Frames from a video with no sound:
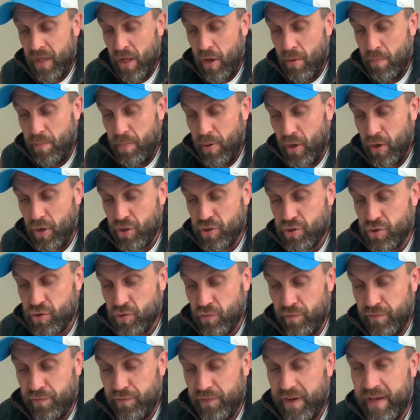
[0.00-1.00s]

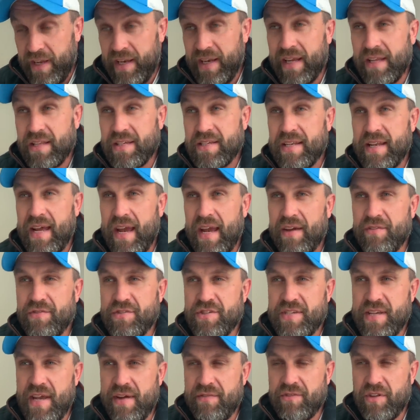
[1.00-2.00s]
Personal feeling today of
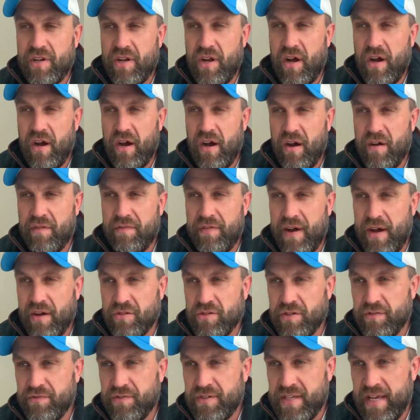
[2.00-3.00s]
7.5
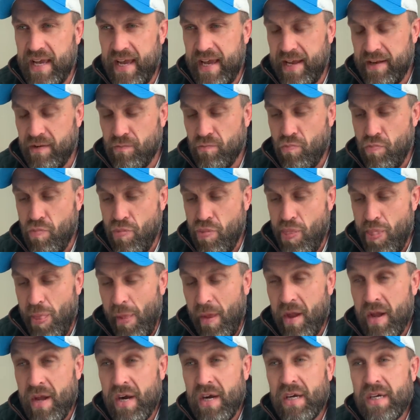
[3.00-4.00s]
out of 10.
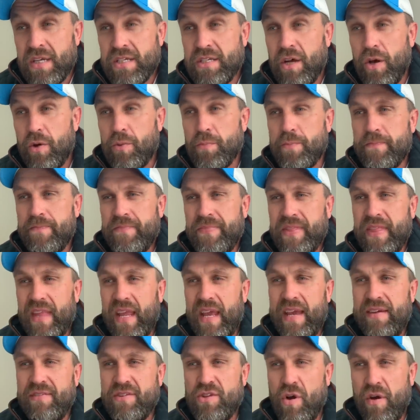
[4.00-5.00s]
So,
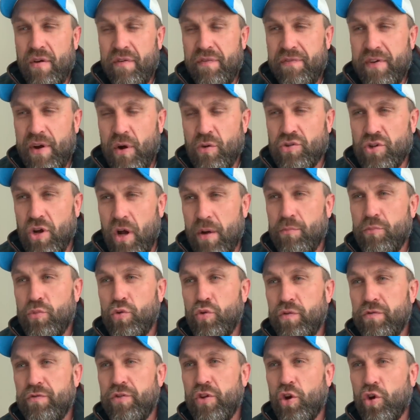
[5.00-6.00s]
even though I felt I
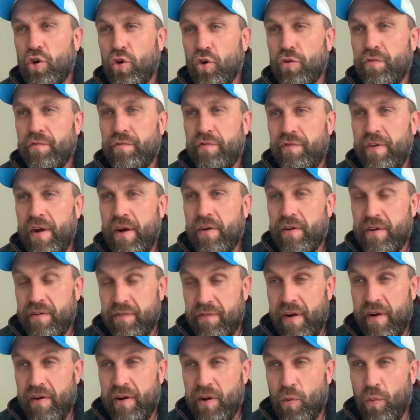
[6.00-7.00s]
moved the gun very,
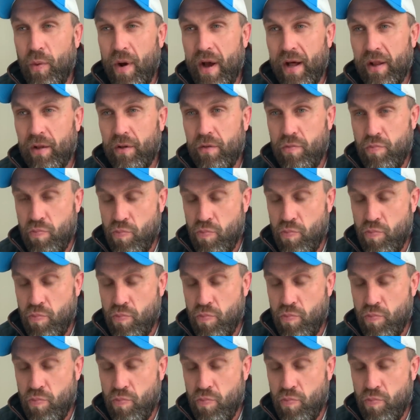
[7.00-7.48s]
very well,